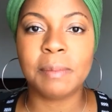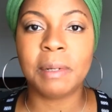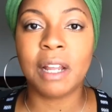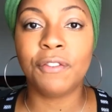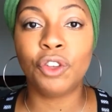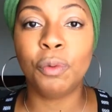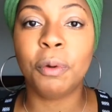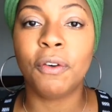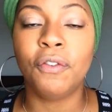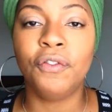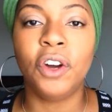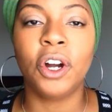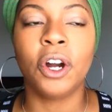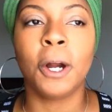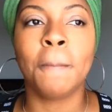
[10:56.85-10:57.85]
but if you
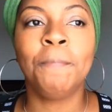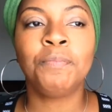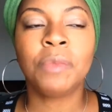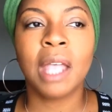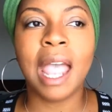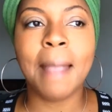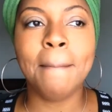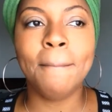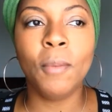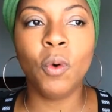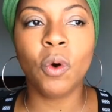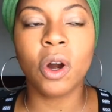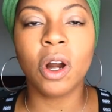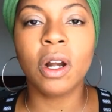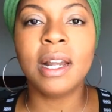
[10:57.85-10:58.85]
prefer a
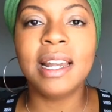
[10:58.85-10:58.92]
more